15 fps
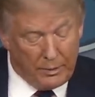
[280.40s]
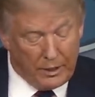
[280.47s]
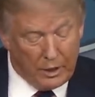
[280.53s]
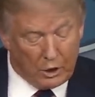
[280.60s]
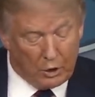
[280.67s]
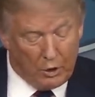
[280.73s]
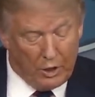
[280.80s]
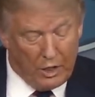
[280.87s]

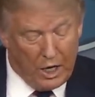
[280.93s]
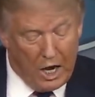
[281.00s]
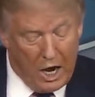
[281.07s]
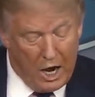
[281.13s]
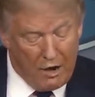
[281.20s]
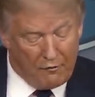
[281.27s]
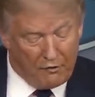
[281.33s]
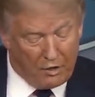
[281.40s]
including
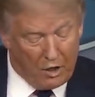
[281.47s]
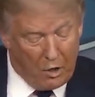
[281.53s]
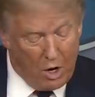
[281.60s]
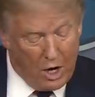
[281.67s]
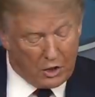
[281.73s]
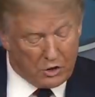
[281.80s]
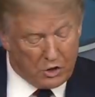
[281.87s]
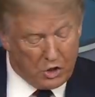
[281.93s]
high flow
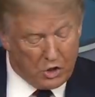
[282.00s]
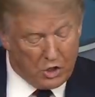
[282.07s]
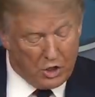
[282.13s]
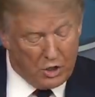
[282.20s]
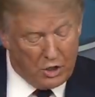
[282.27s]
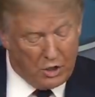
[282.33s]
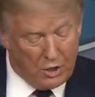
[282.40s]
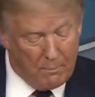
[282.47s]

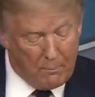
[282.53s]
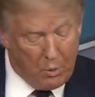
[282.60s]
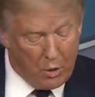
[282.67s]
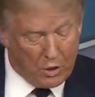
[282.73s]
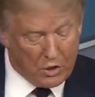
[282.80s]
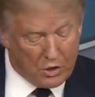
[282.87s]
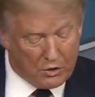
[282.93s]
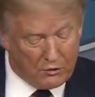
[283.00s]
oxygen, the
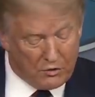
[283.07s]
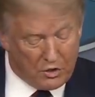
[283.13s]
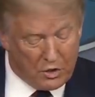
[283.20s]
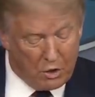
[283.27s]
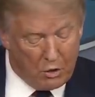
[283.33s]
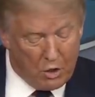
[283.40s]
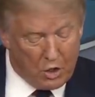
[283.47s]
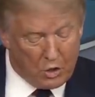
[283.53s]
importance of
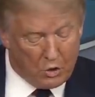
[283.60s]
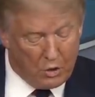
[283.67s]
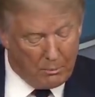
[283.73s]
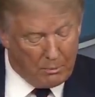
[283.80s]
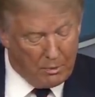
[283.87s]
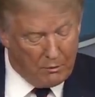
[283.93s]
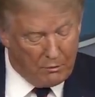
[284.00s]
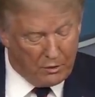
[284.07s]
steroid
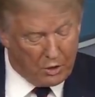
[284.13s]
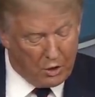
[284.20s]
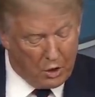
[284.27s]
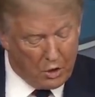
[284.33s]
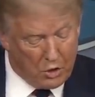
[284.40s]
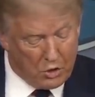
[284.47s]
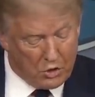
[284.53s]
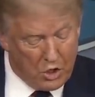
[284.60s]
treatment for
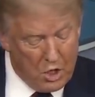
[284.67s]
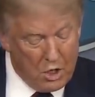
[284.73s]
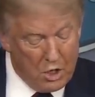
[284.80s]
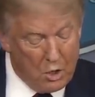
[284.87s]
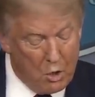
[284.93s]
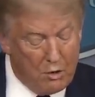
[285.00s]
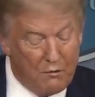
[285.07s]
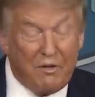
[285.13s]
those
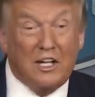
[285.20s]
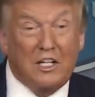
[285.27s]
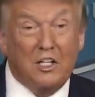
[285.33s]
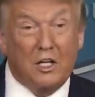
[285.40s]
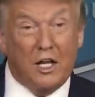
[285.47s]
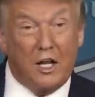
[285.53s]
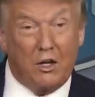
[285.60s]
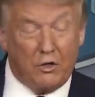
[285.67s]
on
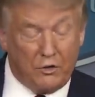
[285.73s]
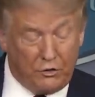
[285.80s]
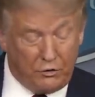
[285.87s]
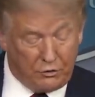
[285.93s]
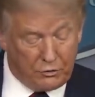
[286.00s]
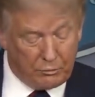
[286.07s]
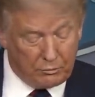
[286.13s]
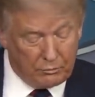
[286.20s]

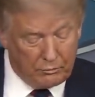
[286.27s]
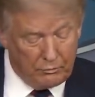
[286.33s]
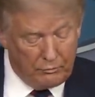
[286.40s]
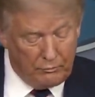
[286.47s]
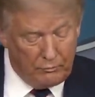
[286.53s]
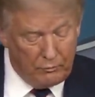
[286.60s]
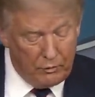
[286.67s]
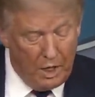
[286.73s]
ventilators,
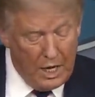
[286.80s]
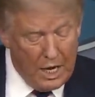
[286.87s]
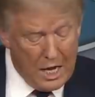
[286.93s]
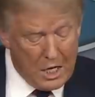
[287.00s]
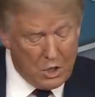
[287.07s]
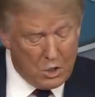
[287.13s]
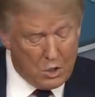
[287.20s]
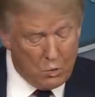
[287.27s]

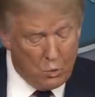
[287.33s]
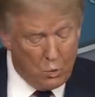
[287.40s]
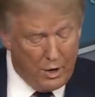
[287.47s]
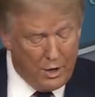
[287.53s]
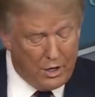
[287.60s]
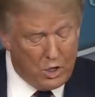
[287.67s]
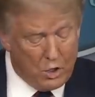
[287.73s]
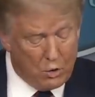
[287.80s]
and
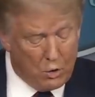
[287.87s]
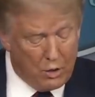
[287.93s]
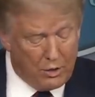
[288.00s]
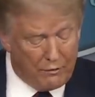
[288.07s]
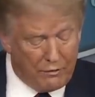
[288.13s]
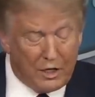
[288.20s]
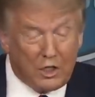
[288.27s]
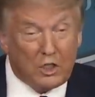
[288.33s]
when you're
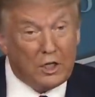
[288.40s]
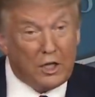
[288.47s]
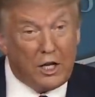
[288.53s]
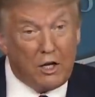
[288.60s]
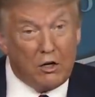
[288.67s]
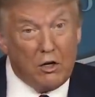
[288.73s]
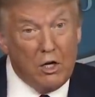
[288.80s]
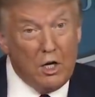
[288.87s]
on a
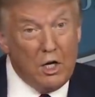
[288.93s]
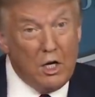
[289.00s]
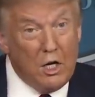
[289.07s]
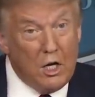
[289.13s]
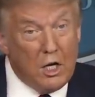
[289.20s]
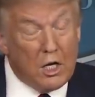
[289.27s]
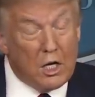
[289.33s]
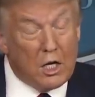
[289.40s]
ventilator,
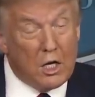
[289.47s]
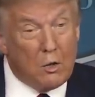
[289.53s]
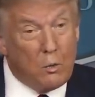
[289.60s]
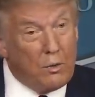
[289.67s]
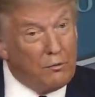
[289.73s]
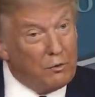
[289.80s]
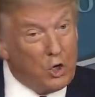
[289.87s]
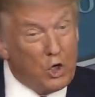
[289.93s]
uh,
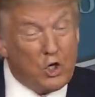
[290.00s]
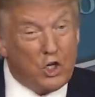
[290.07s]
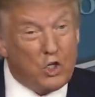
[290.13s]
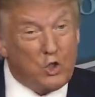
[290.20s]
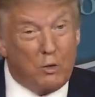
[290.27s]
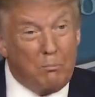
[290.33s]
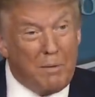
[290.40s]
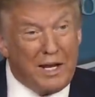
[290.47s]
we've learned a
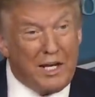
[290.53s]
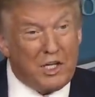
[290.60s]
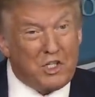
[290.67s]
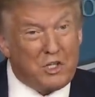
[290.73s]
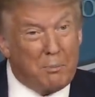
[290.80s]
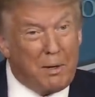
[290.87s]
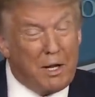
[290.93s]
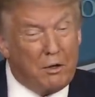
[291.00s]

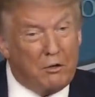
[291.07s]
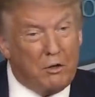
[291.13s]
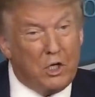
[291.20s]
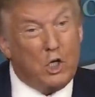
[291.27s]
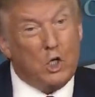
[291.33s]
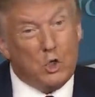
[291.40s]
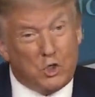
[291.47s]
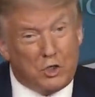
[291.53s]
tremendous about the
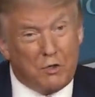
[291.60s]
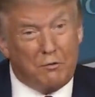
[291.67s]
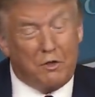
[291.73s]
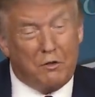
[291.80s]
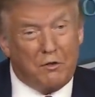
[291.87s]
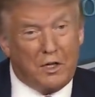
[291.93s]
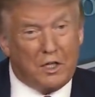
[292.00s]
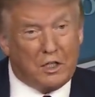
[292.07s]
use of
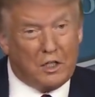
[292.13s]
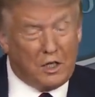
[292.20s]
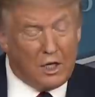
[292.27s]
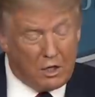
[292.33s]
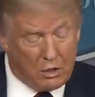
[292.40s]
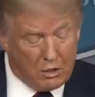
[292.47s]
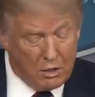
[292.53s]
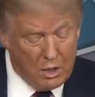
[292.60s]
the
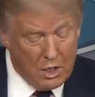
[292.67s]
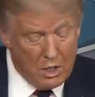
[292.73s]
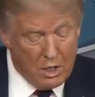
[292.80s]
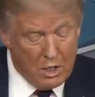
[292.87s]
ventilator.